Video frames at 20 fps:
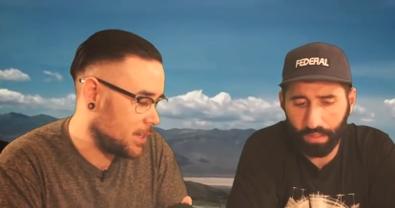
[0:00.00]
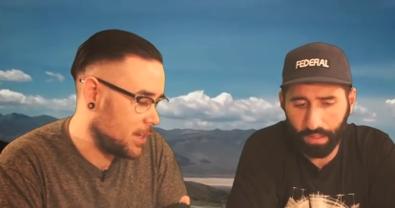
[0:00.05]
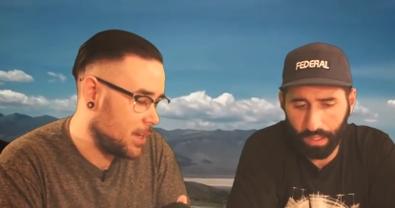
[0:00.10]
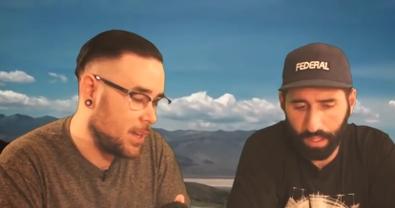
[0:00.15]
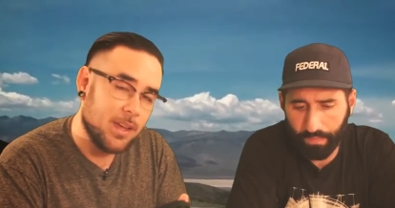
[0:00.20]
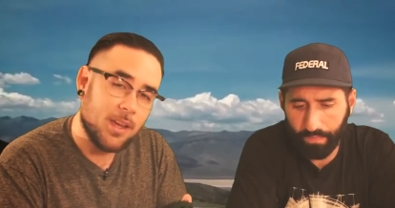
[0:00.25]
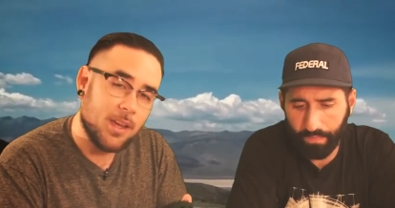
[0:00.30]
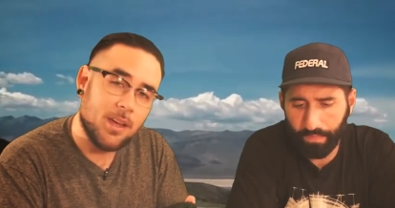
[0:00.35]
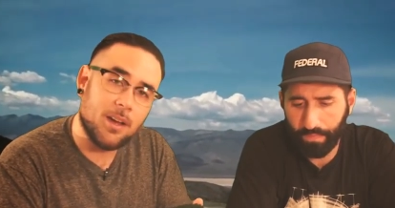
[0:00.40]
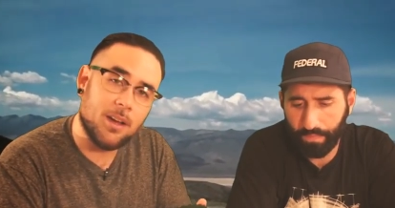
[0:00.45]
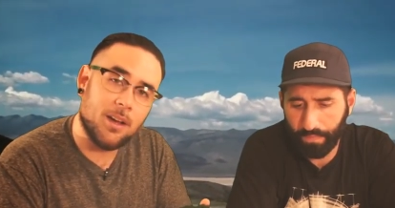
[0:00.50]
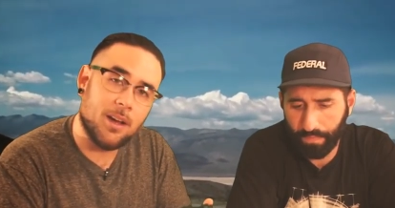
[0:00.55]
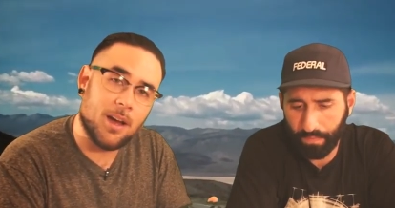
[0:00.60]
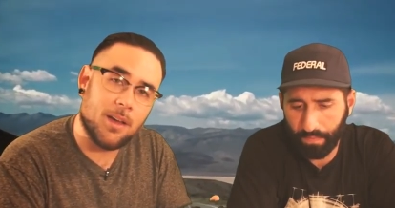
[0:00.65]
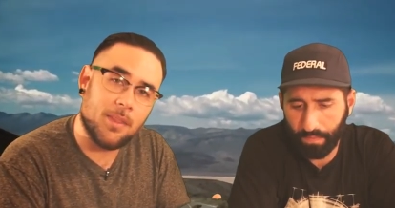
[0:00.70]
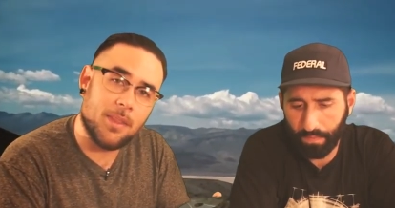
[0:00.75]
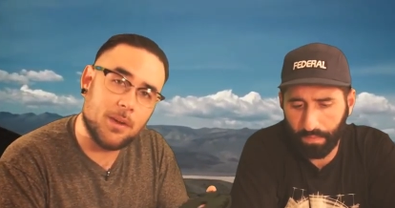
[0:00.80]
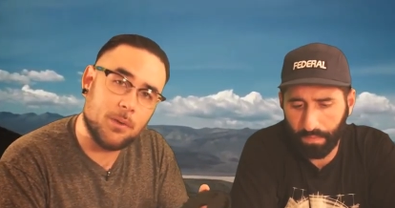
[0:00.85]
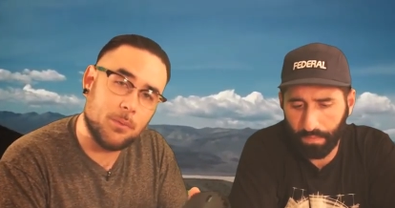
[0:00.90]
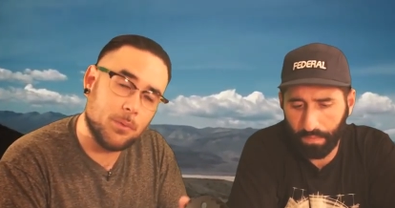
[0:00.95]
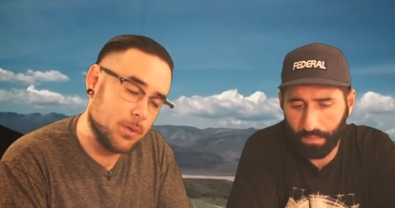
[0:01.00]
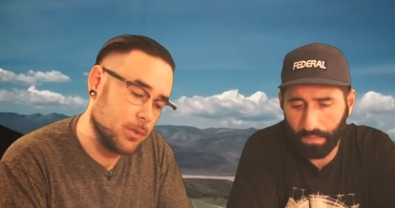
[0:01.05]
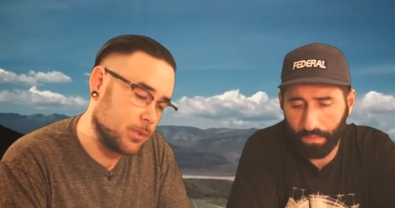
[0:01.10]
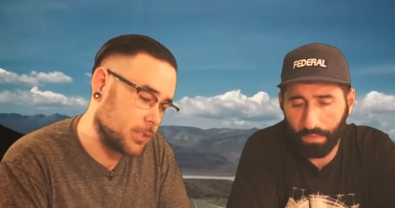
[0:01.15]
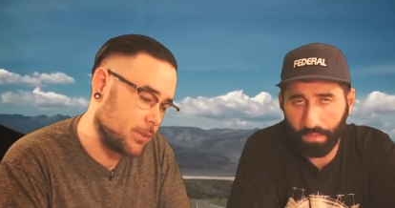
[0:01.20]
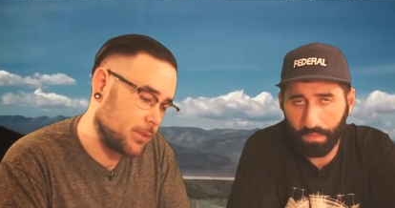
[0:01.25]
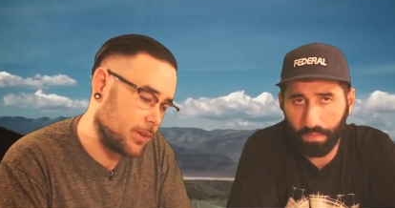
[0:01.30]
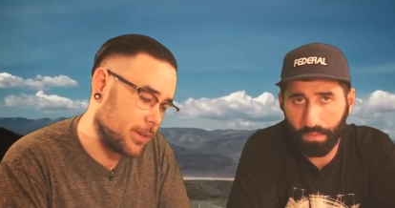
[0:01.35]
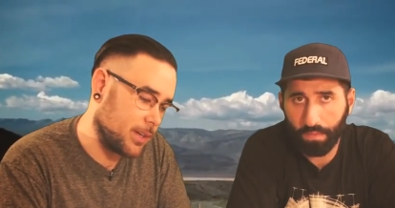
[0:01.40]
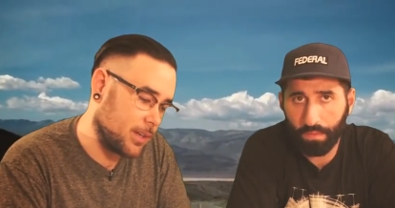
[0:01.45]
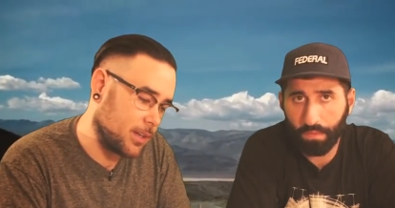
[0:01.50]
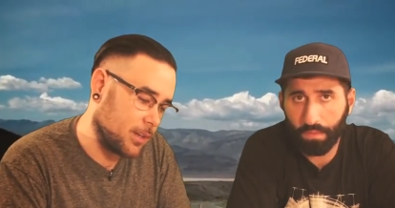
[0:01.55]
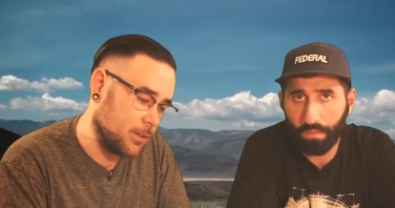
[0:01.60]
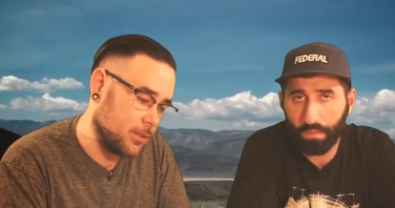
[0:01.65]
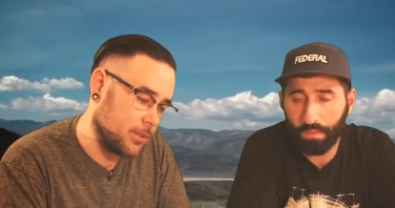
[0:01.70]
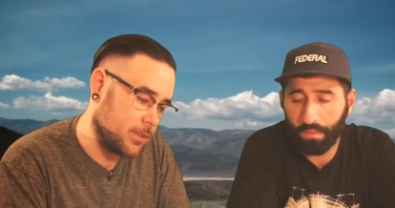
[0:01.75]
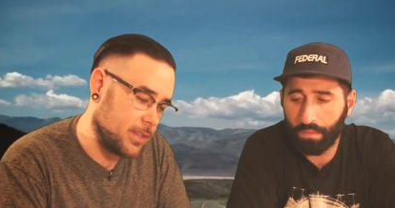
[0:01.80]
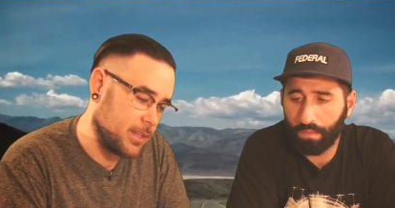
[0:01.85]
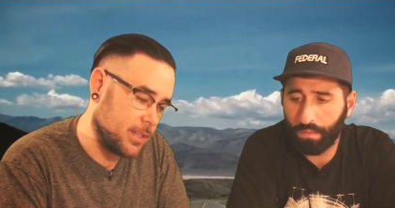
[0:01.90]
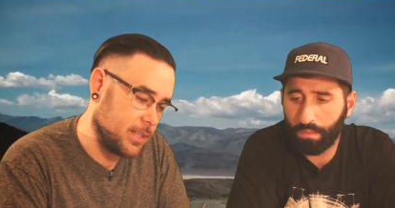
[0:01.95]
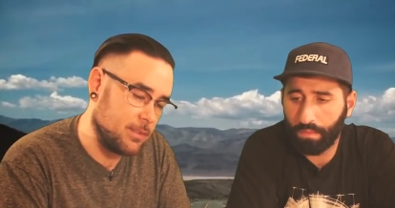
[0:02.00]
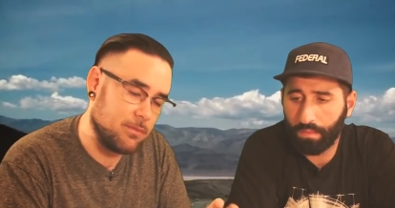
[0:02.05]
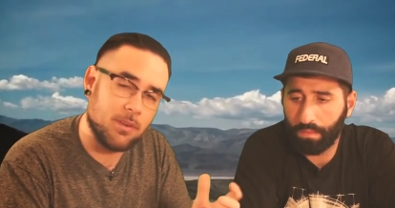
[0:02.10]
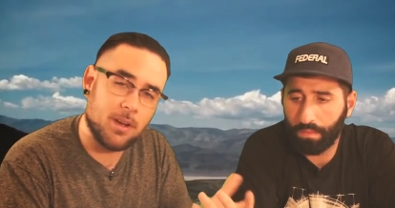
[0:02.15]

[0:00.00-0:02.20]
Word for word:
Speaker 1: Yeah. Uh, and they will also include the